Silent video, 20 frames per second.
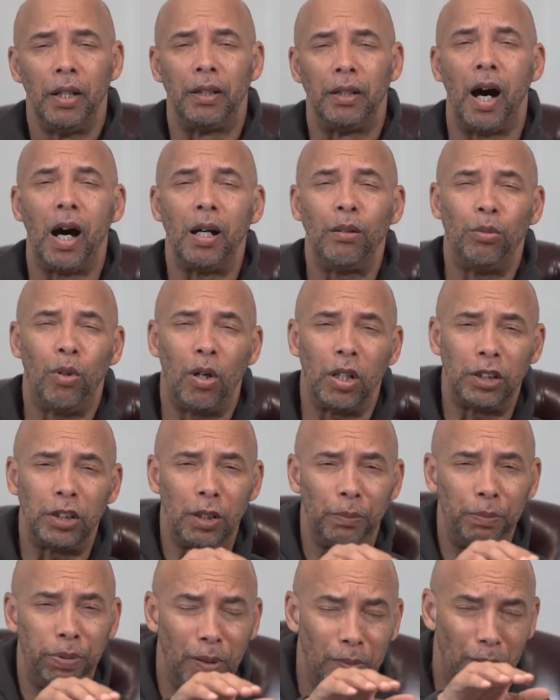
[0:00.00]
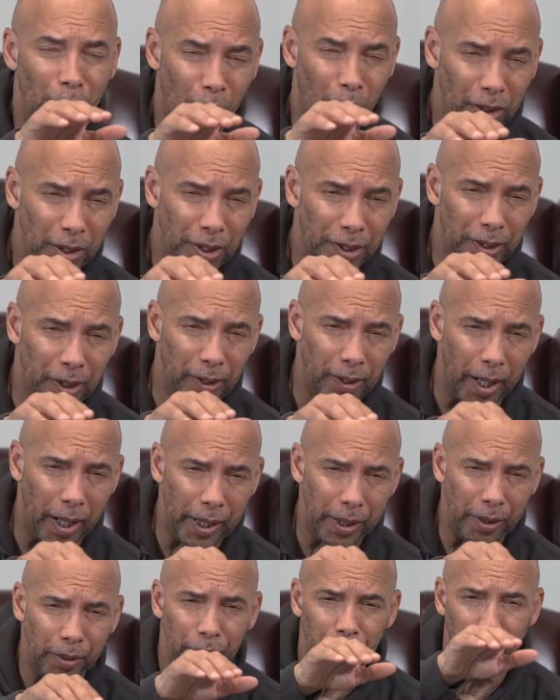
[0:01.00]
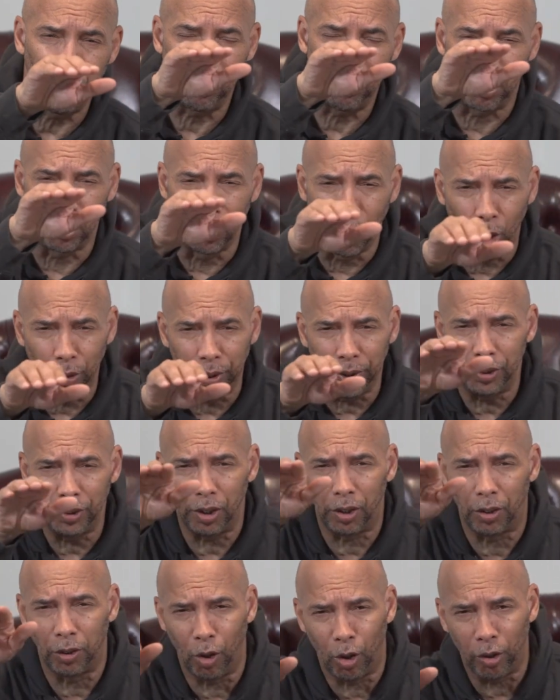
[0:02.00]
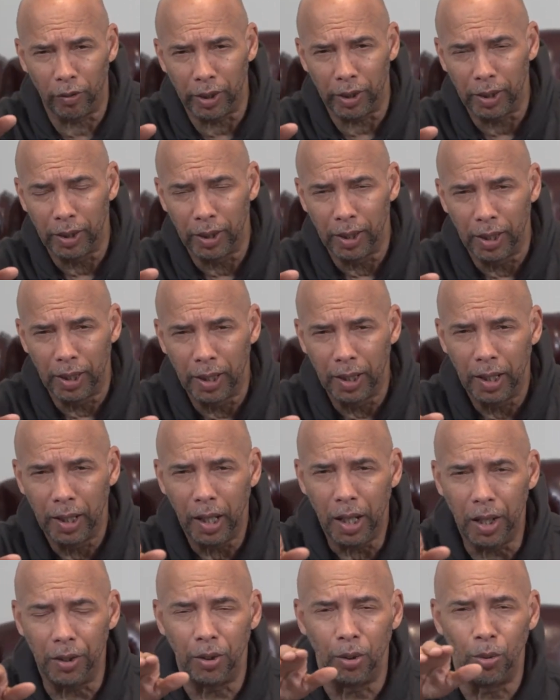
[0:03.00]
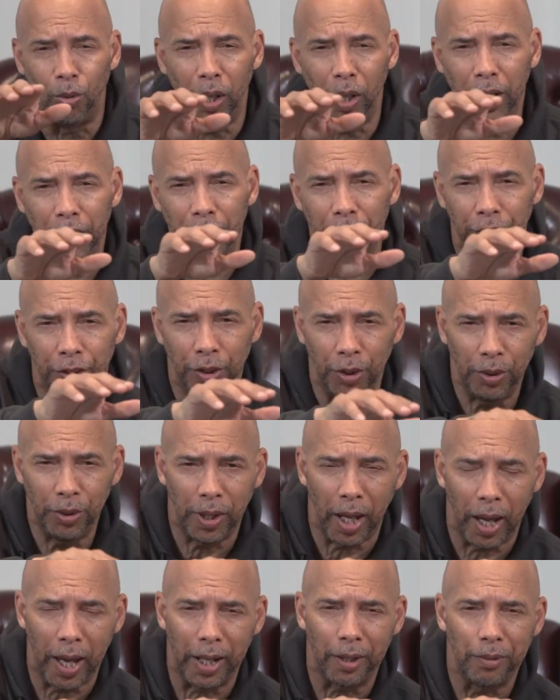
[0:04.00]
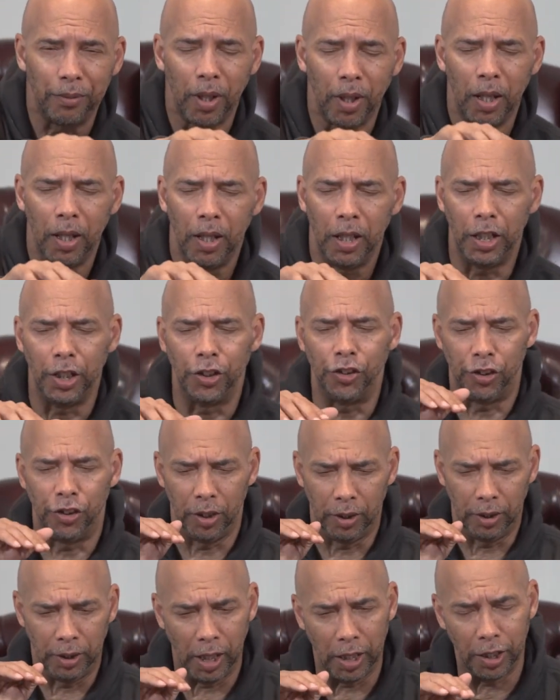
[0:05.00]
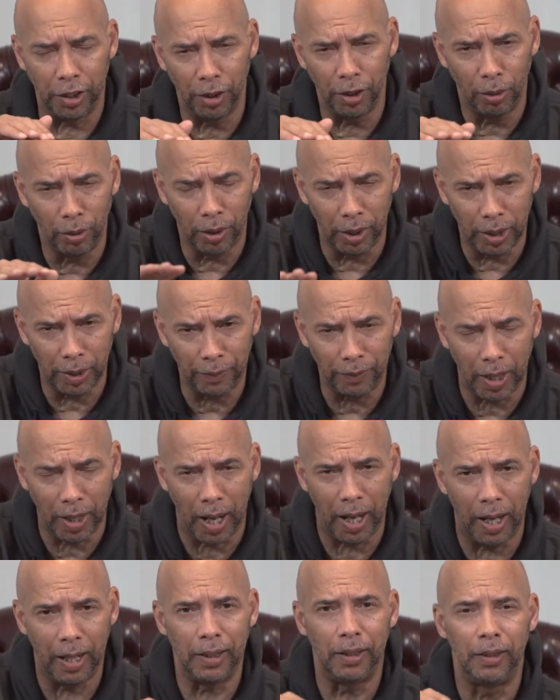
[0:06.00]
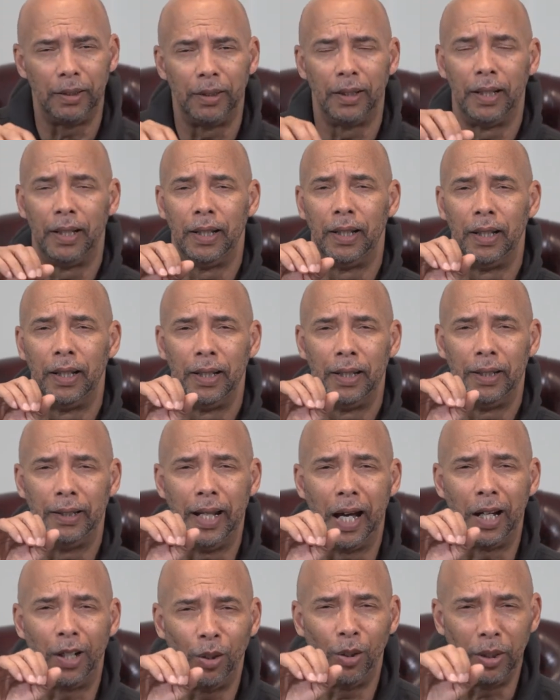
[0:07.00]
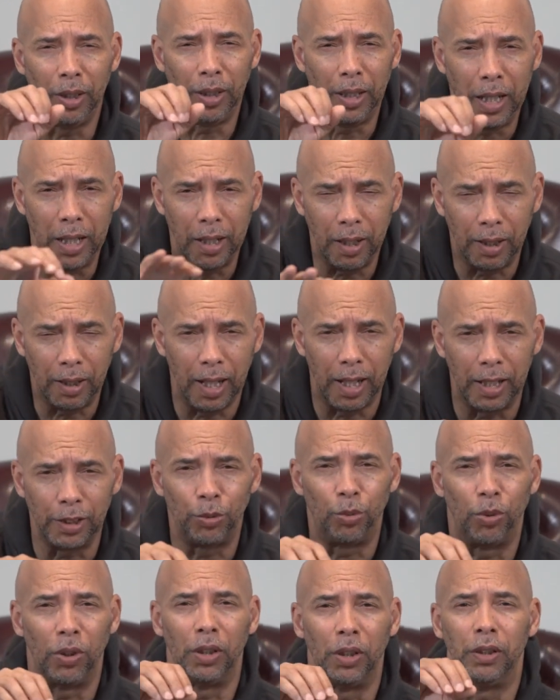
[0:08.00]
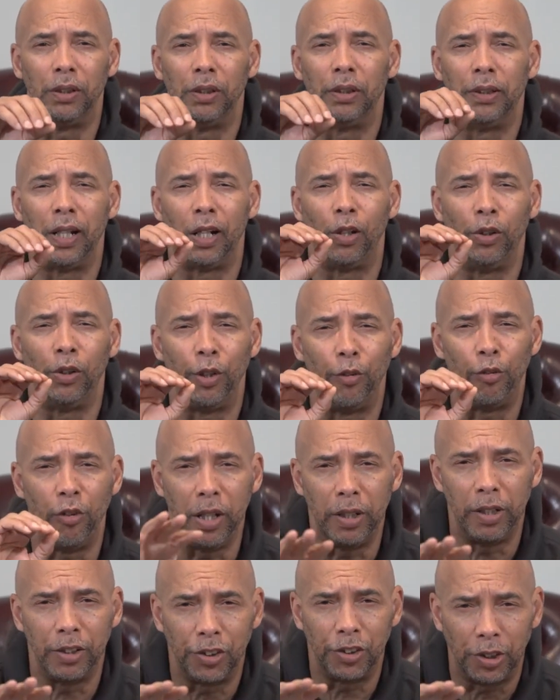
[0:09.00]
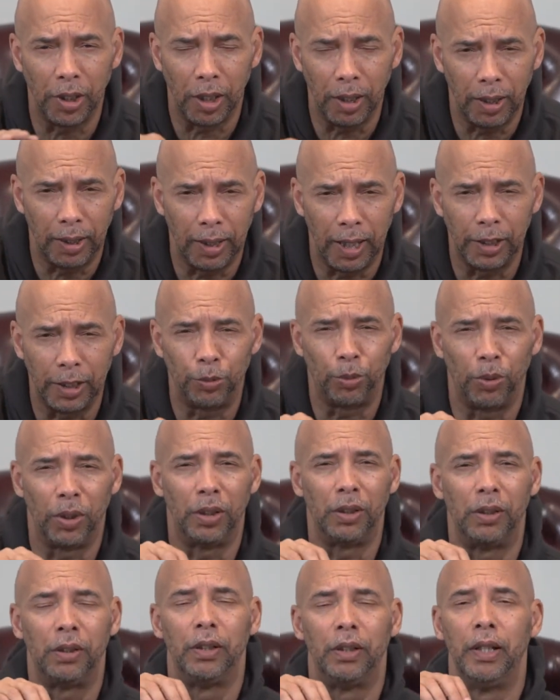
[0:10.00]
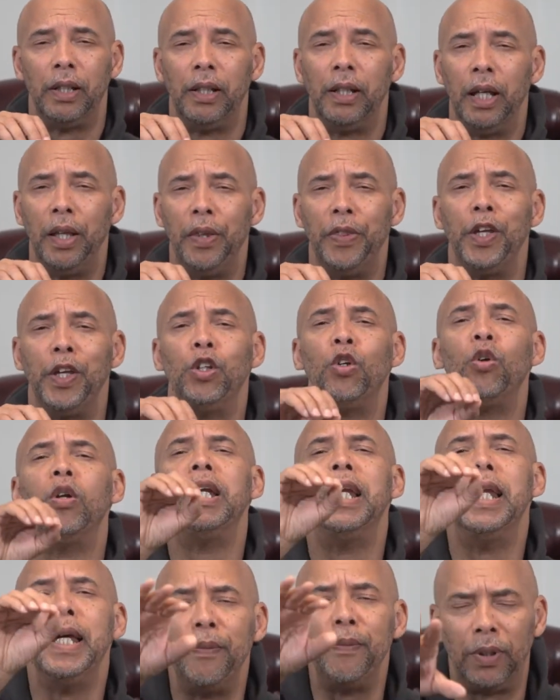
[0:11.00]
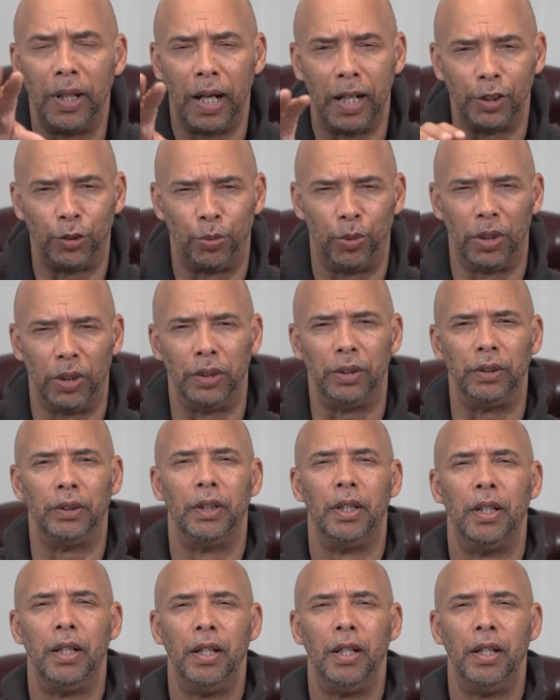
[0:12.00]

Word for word: God wants to promote us tonight from glory to glory. And the way to do that is to get in the Word of God, not only hear God's Word, not only read and study God's Word, and then you live God's Word.